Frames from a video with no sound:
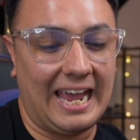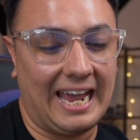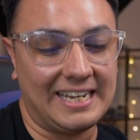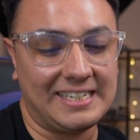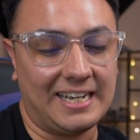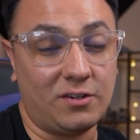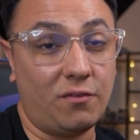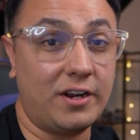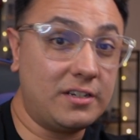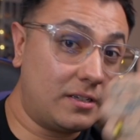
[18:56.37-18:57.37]
And
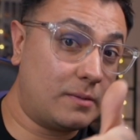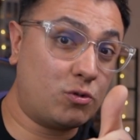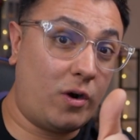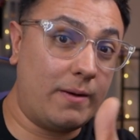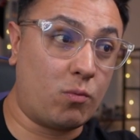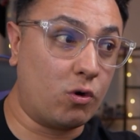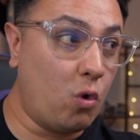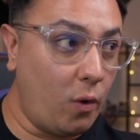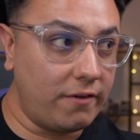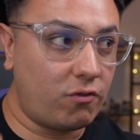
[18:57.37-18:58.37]
don't forget to subscribe. We're
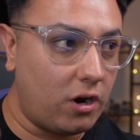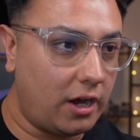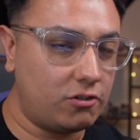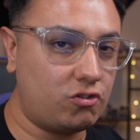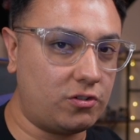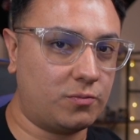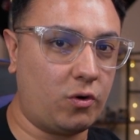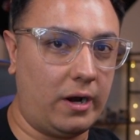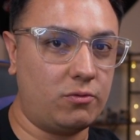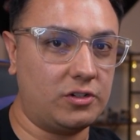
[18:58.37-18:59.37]
going for 100
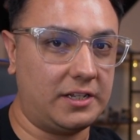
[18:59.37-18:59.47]
subscribers.